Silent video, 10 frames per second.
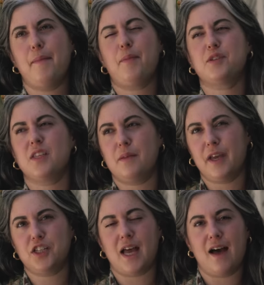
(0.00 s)
I'm the person at the
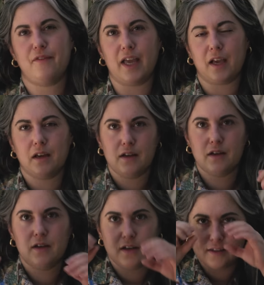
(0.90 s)
beach, I have like
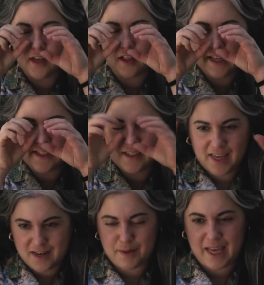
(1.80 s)
sunglasses
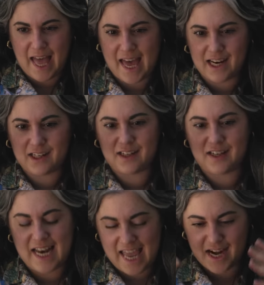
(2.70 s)
and a big hat
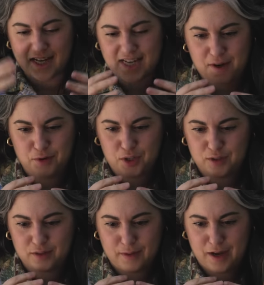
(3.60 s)
and a
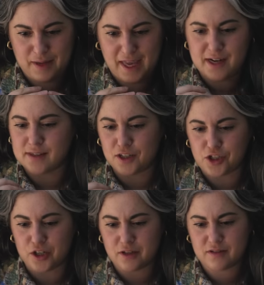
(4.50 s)
towel around me and a sun
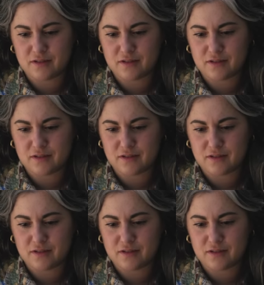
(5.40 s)
shirt